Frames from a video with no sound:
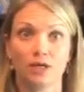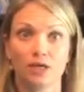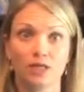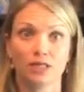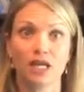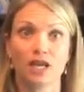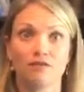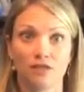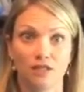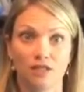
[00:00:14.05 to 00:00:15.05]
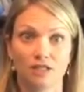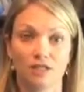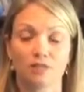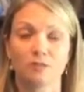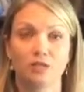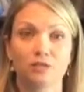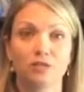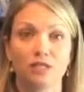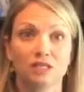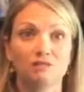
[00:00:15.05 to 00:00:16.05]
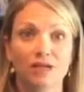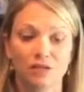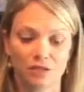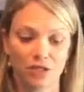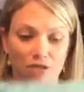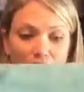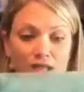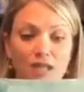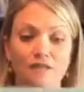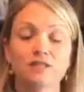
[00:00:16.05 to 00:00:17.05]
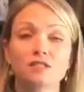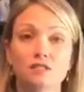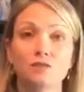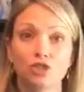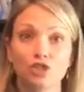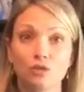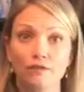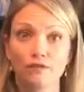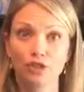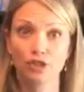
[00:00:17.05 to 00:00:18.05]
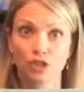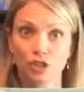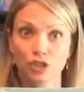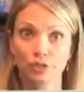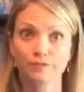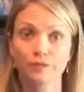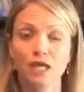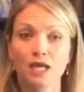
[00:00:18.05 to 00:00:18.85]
We call it the everything cloth, but it's really the EnviroCloth. This is what you want for sure.